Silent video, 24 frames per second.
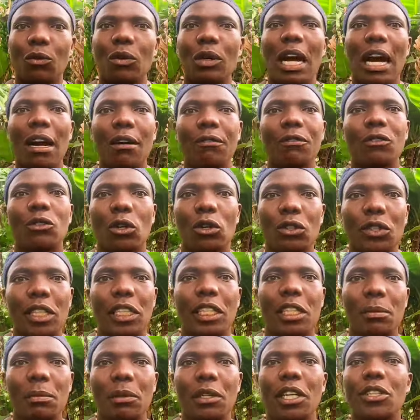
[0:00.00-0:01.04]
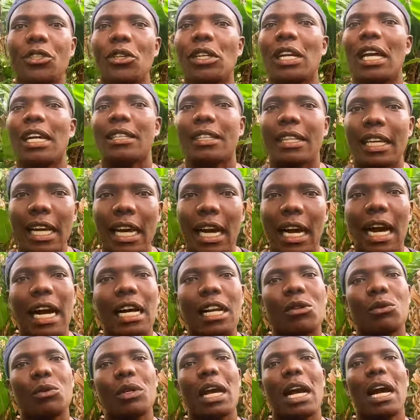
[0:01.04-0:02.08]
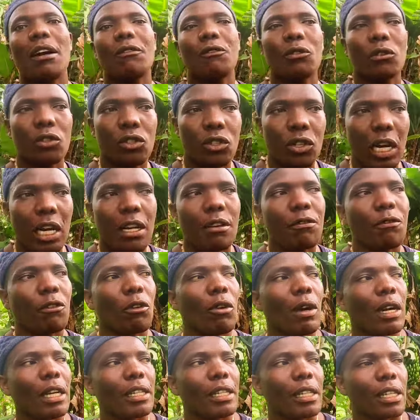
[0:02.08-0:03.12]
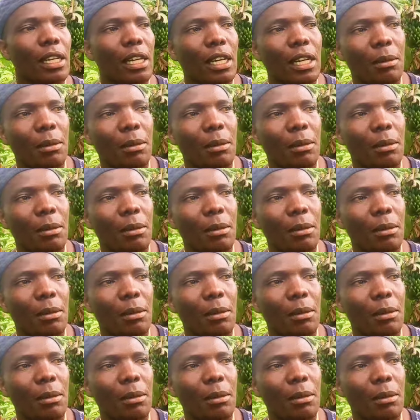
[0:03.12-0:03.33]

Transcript: We have those intimidation are there and we have to strive forward